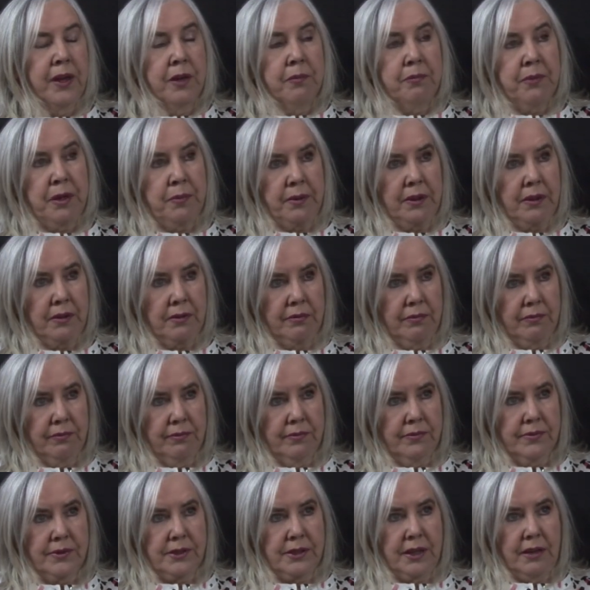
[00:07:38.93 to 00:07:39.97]
maybe
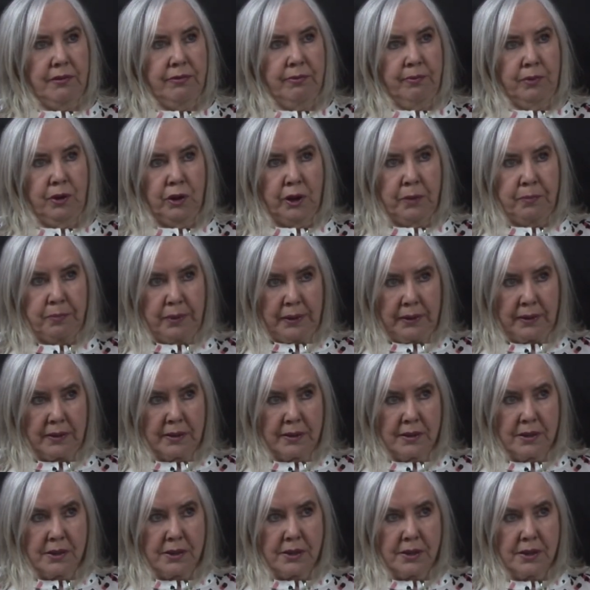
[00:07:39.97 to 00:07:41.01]
self employed
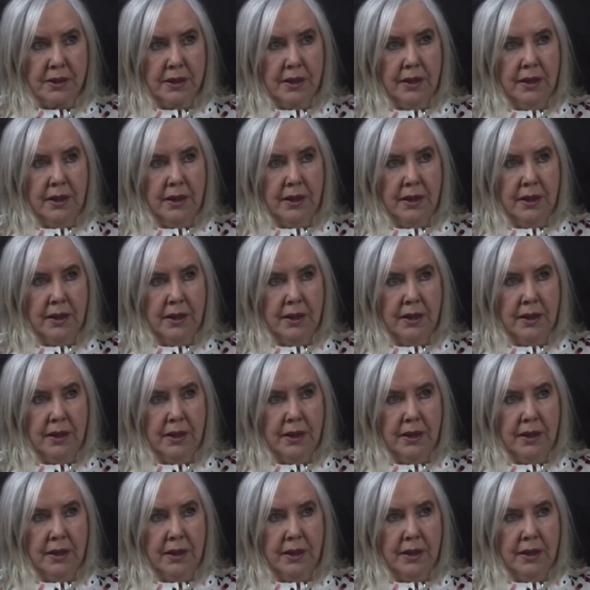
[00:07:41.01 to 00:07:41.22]
builders.